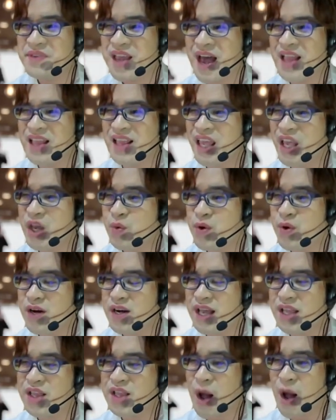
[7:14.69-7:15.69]
An equal
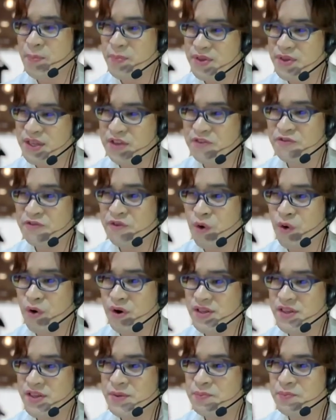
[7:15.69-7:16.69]
and opposite
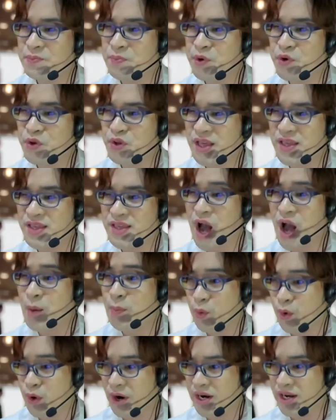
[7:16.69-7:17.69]
force pushes
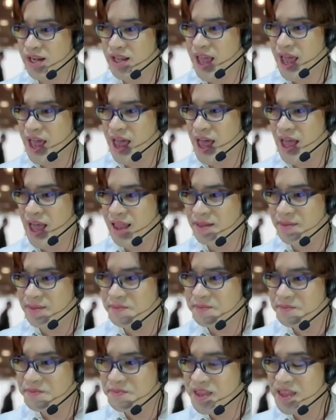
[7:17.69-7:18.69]
upward and
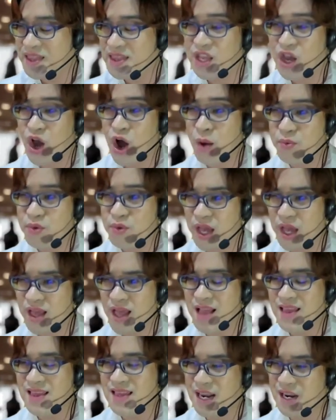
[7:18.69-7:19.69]
the object
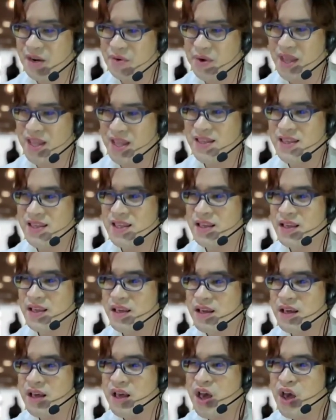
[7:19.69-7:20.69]
accelerates.
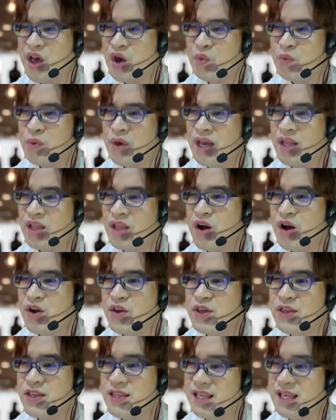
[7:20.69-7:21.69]
We can
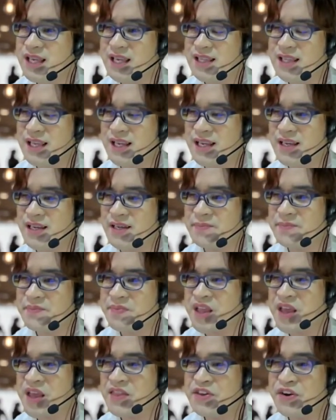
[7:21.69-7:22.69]
also see the
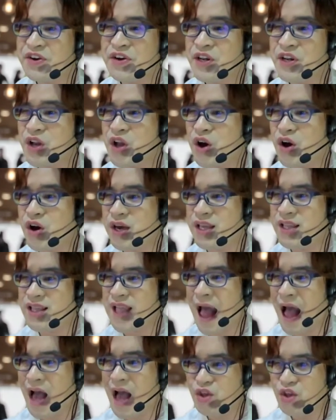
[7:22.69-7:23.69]
third law in
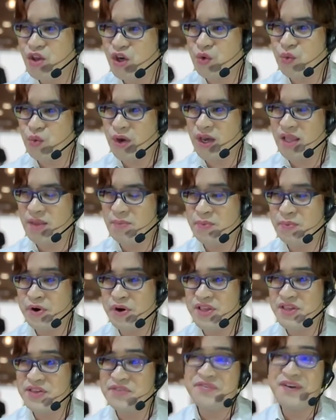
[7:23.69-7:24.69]
action when
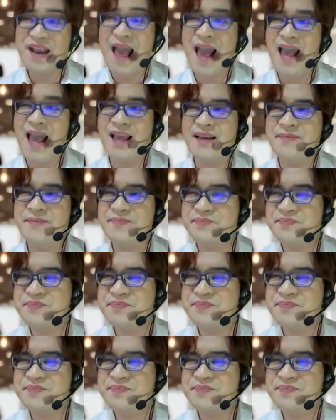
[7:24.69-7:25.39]
birds fly.